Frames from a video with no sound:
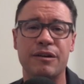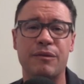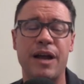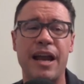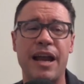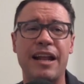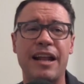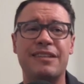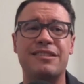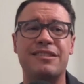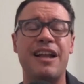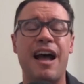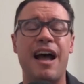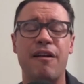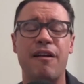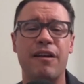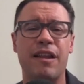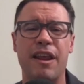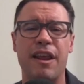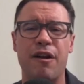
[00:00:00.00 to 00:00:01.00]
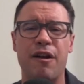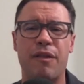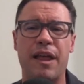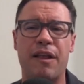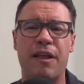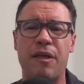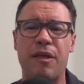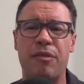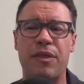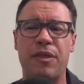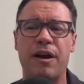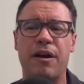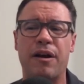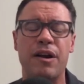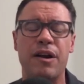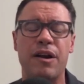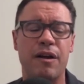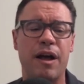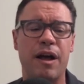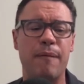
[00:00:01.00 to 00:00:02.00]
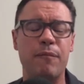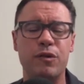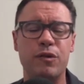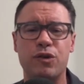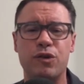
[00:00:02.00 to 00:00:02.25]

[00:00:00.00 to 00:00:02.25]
right it's not you know like that they're um,